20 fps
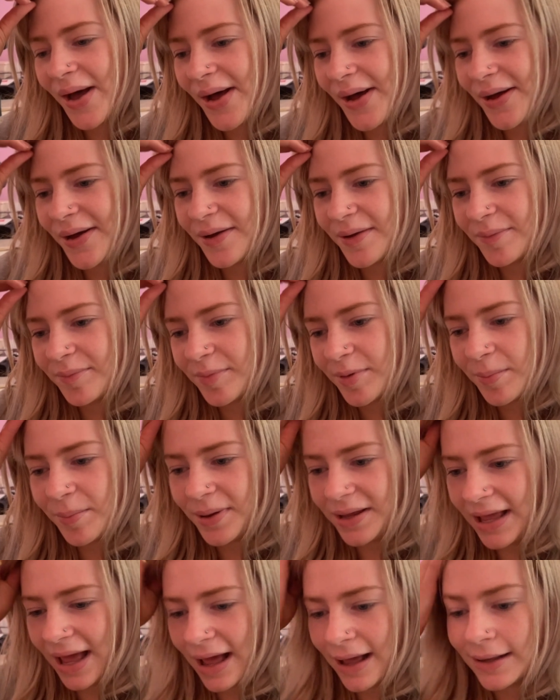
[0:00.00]

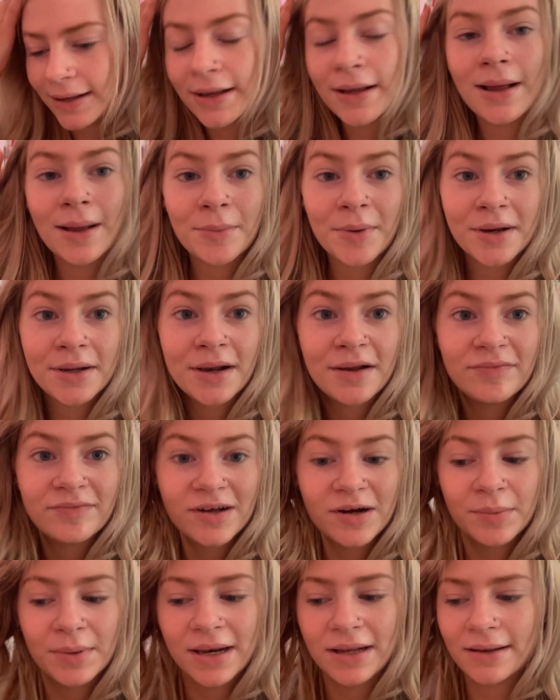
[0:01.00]
But yeah, I'm going to
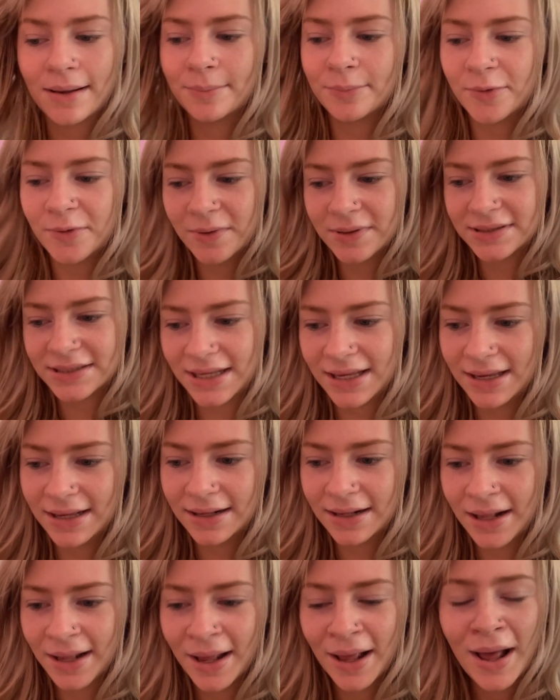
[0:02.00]
film a little
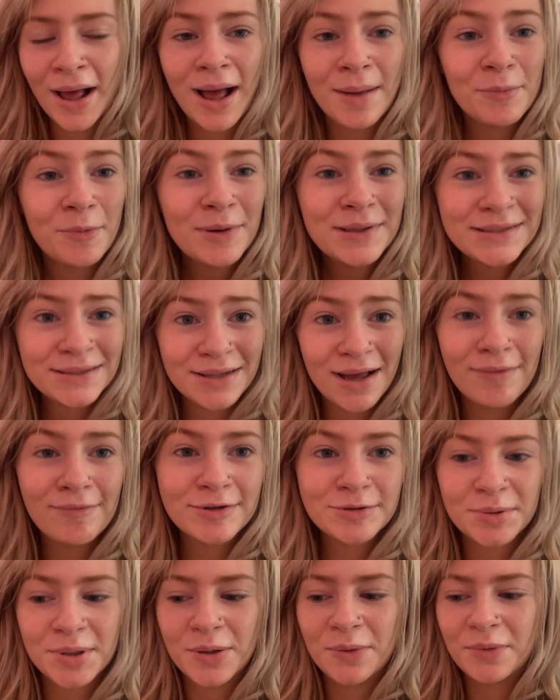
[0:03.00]
unboxing. I'm always
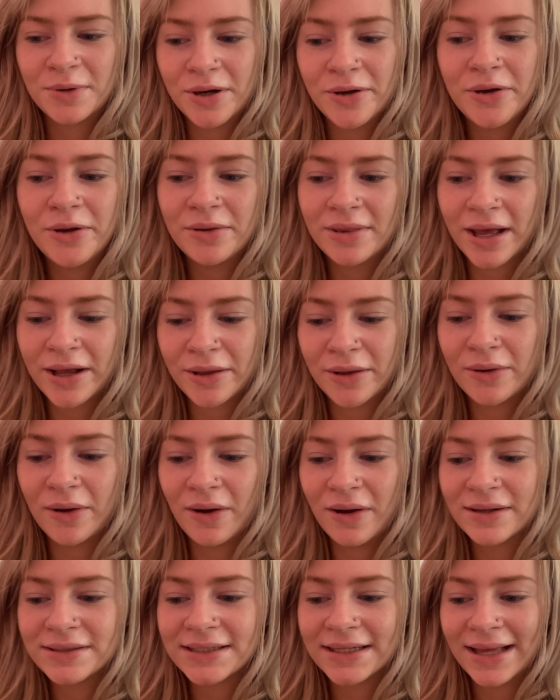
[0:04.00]
nervous when I order new thank you
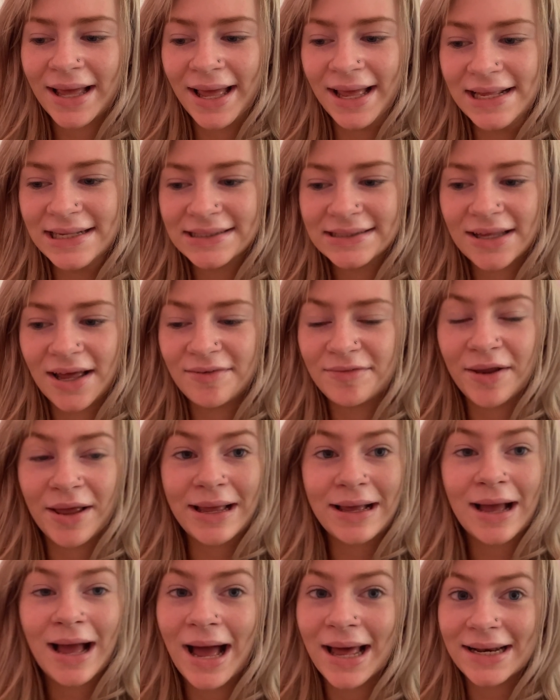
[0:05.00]
cards in case I've
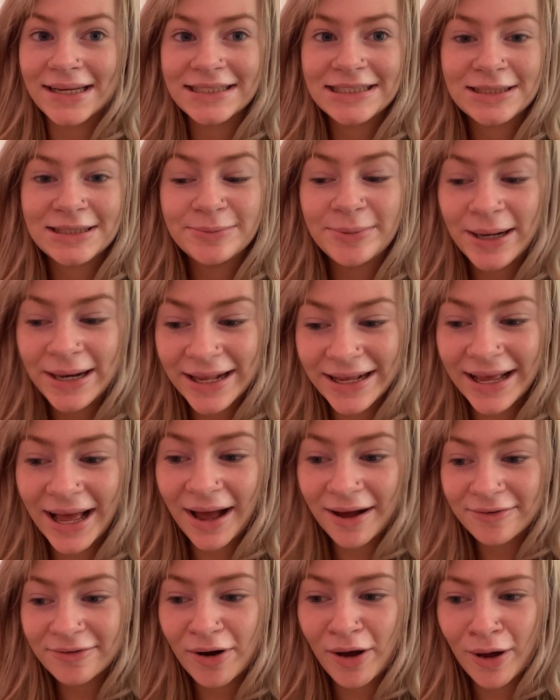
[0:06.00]
like had a spelling
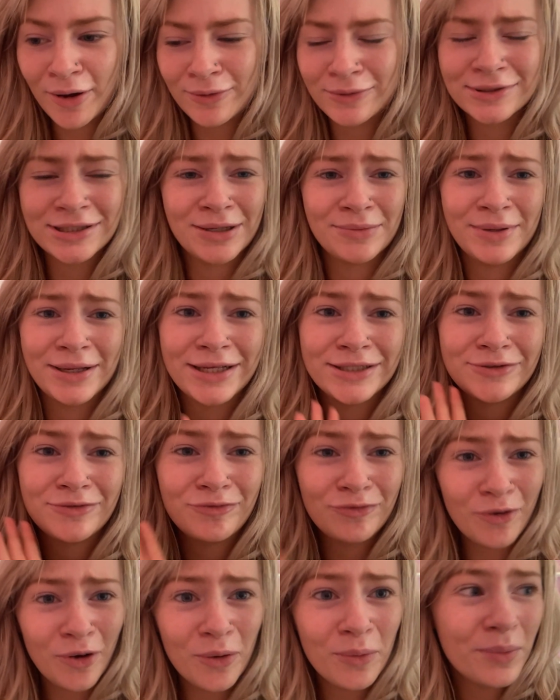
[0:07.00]
error or something is
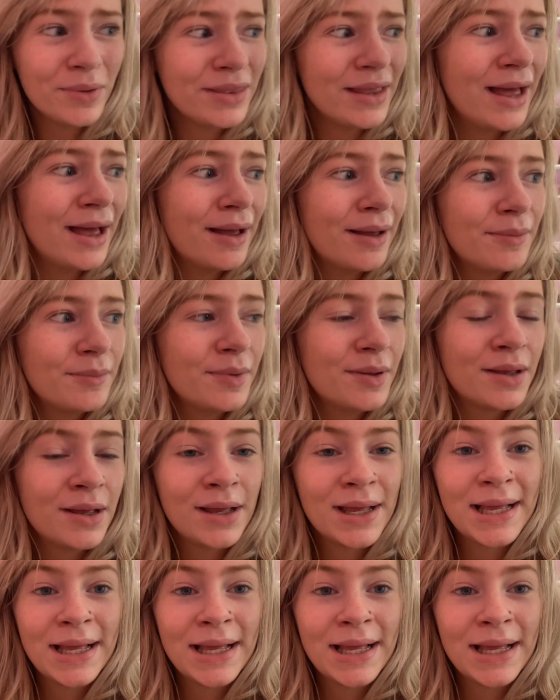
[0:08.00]
wrong with them.